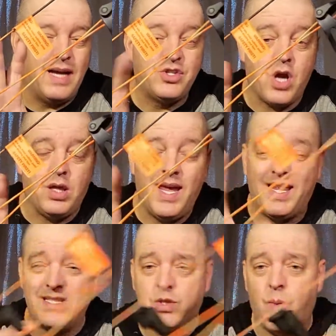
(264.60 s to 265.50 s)
draw length
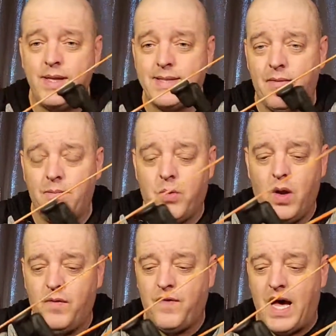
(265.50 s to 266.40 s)
is
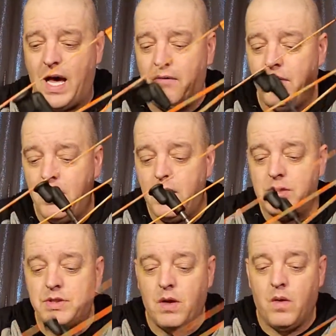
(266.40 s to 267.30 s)
27.5.
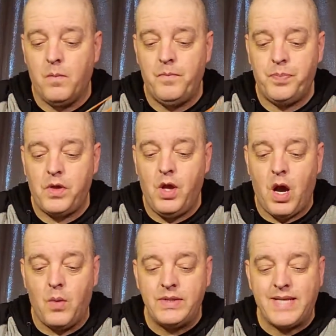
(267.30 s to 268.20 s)
So you
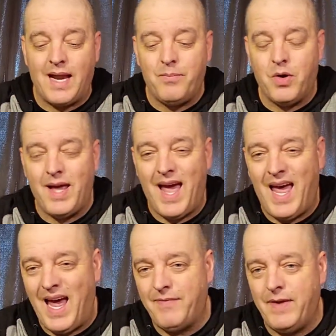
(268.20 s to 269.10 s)
always got to put a
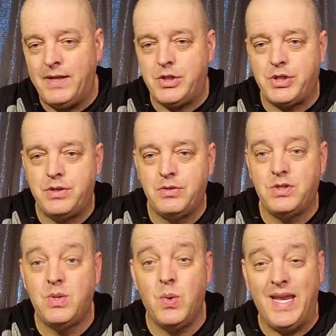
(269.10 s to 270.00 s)
1/2 inch
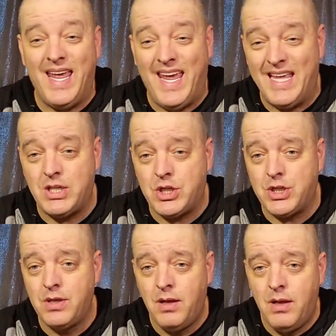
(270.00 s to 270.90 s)
to 1
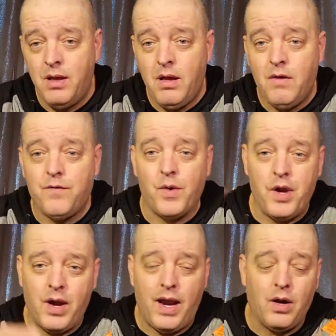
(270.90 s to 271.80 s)
inch for
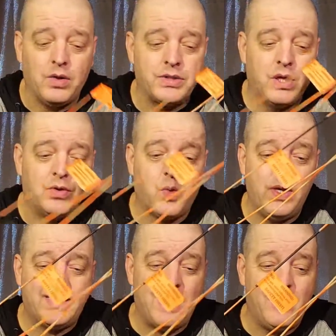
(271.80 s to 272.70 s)
your arrow. So
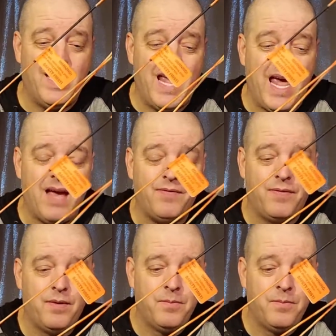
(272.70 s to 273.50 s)
27.5,